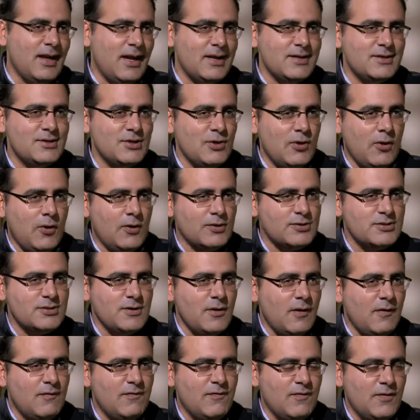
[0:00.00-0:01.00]
ideology
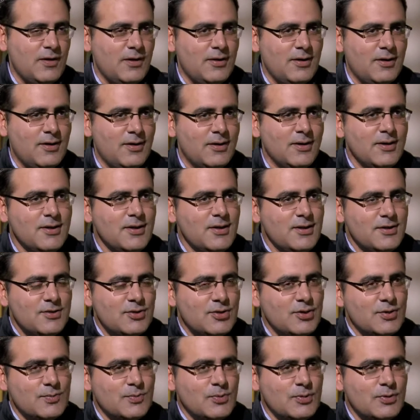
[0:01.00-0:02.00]
of
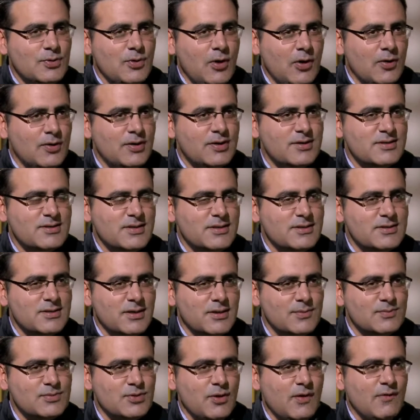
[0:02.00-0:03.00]
Trinamool Congress in
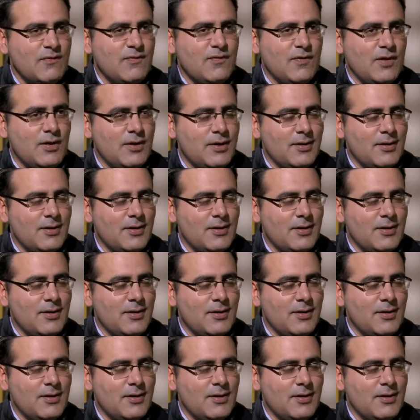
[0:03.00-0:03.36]
terms of